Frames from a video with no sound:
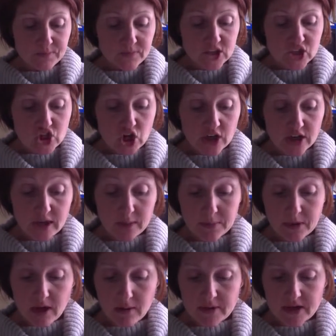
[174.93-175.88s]
The shark
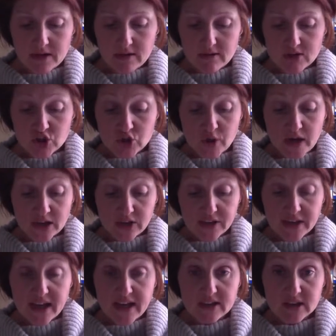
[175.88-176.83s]
kept coming,
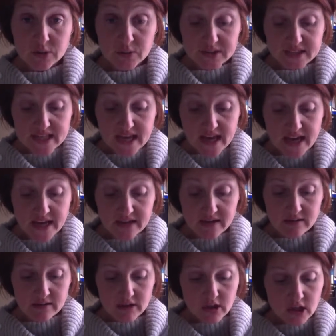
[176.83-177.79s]
directly at Louis's
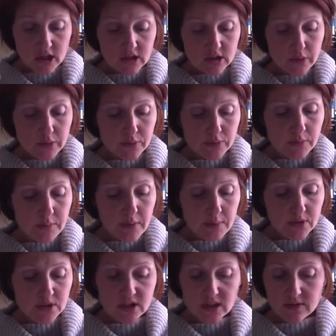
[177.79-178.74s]
head. Louis
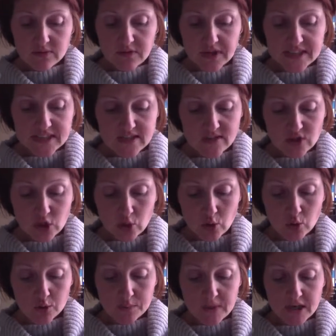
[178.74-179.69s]
remembered the advice of the
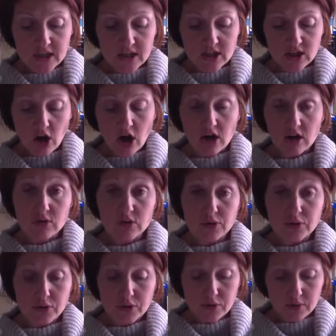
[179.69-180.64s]
old man in
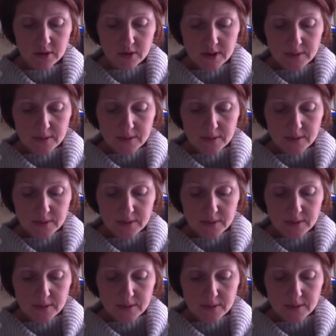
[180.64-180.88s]
Honolulu.